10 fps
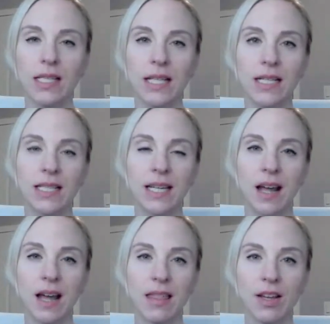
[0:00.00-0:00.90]
things that
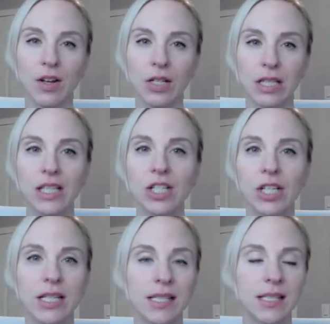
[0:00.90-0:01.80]
I think are
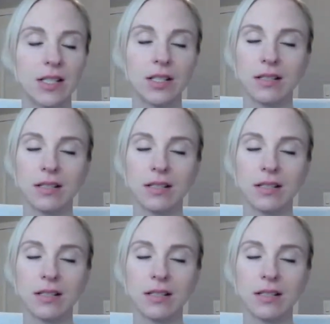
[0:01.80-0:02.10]
delicious,